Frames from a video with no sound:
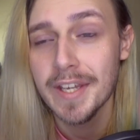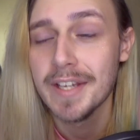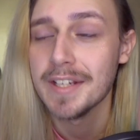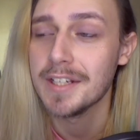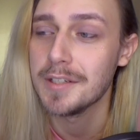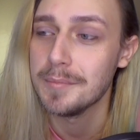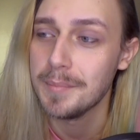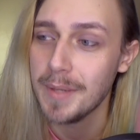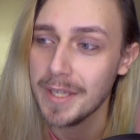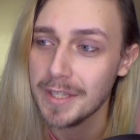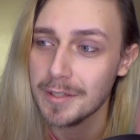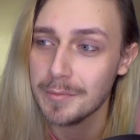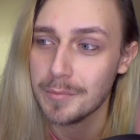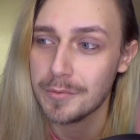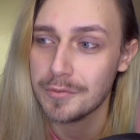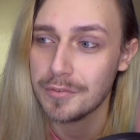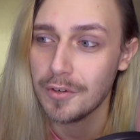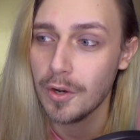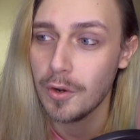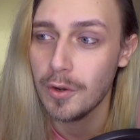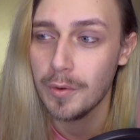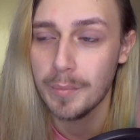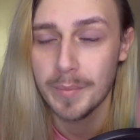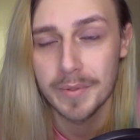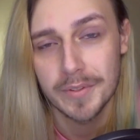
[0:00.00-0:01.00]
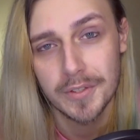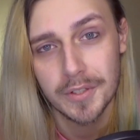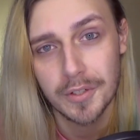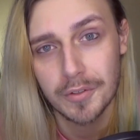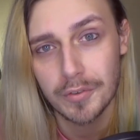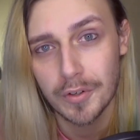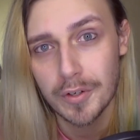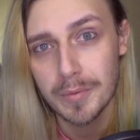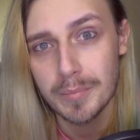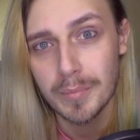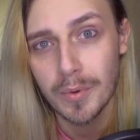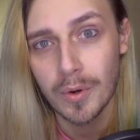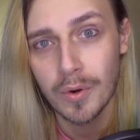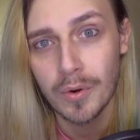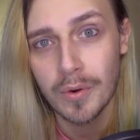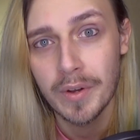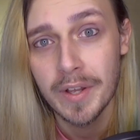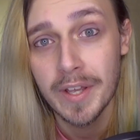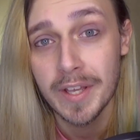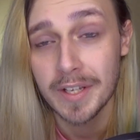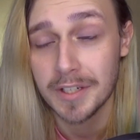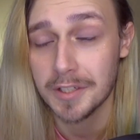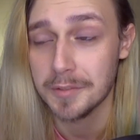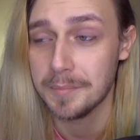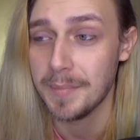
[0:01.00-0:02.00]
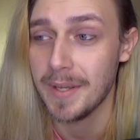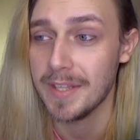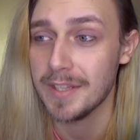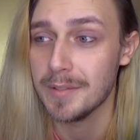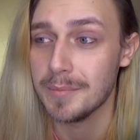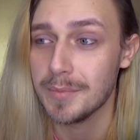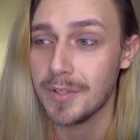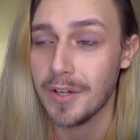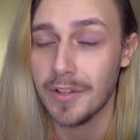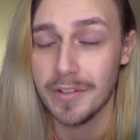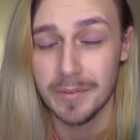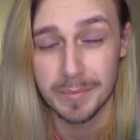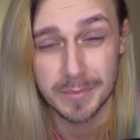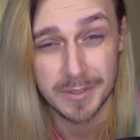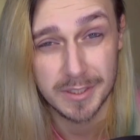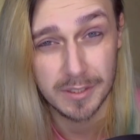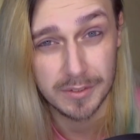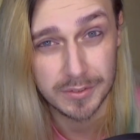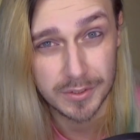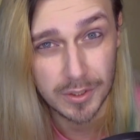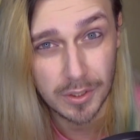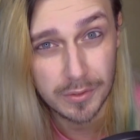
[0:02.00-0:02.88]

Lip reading: It could make them throw in with the group more, could make them cut themselves